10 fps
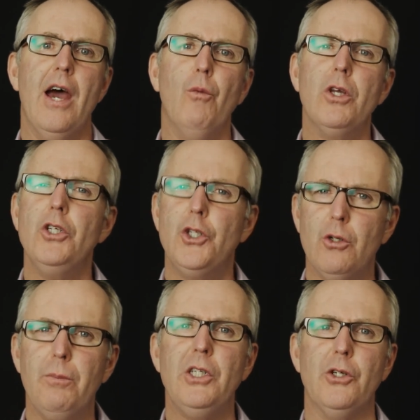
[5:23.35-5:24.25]
And what you
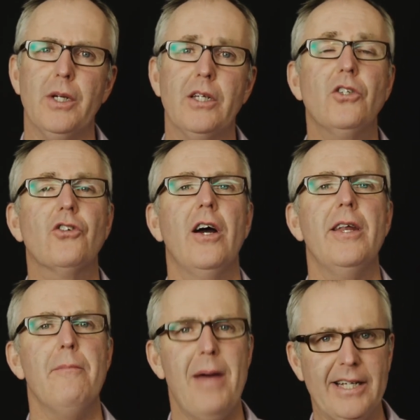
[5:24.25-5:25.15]
should be doing is
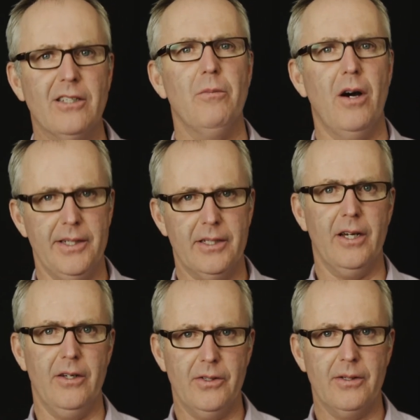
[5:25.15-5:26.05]
trying to maximize
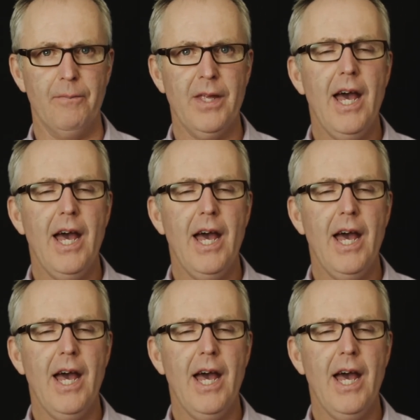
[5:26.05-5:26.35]
those.